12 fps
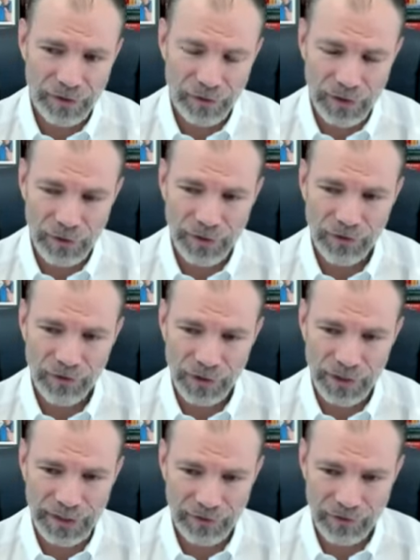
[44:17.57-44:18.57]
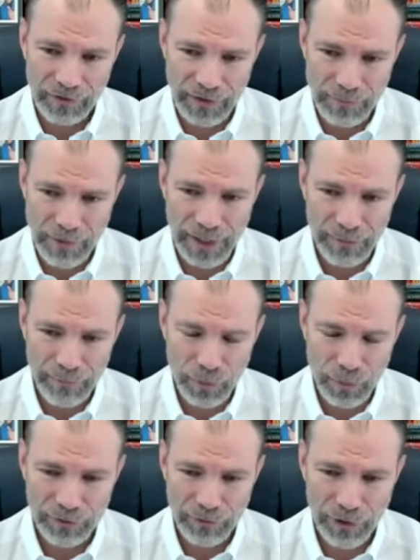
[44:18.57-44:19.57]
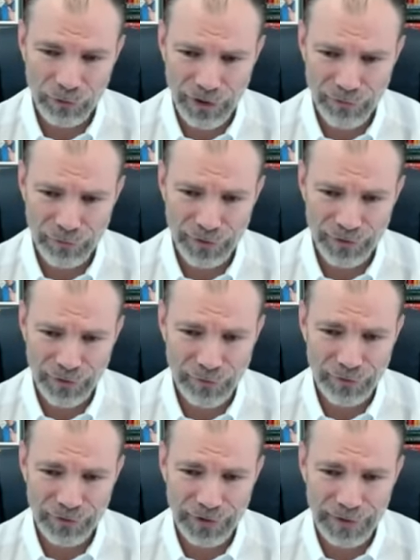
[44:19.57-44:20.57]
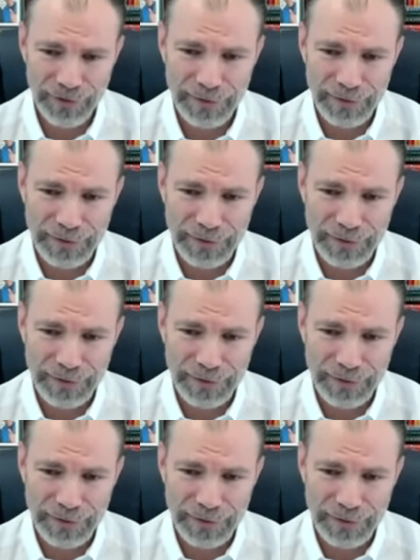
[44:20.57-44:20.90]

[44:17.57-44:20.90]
I'd certainly consider my number one role Chief Risk Officer,